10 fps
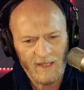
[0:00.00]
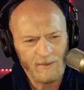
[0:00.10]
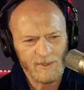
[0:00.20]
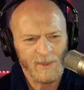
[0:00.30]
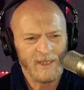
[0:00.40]

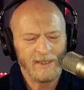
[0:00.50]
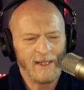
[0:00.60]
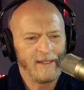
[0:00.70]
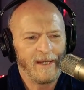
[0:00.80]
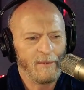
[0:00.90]
There was one that
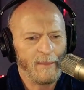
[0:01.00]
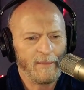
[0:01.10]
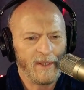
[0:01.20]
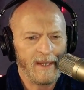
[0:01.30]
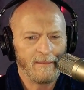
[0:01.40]
I can't
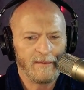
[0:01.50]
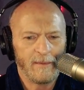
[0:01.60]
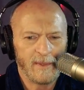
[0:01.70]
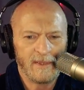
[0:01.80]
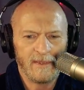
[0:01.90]
remember the name of
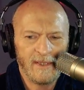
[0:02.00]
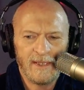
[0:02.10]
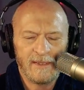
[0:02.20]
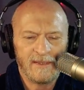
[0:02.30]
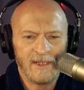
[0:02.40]
it, but
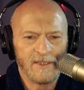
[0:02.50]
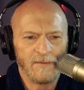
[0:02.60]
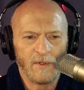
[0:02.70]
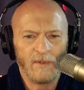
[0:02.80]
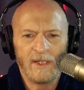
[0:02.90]
Dennis
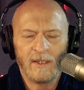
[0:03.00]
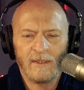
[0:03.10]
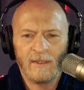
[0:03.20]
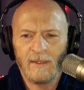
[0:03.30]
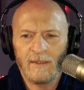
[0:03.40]
Farina
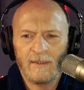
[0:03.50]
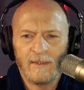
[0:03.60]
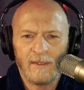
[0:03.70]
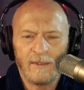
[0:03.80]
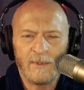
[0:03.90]

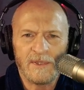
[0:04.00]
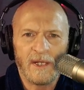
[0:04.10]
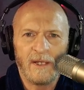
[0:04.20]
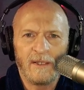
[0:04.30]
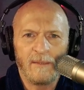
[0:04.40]
was
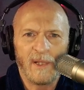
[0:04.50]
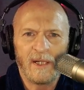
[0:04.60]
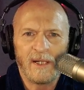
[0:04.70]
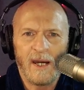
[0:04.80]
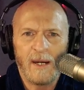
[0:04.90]
in it. He
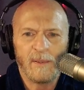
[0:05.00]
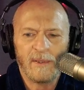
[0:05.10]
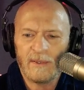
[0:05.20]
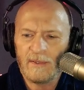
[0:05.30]
played a cop.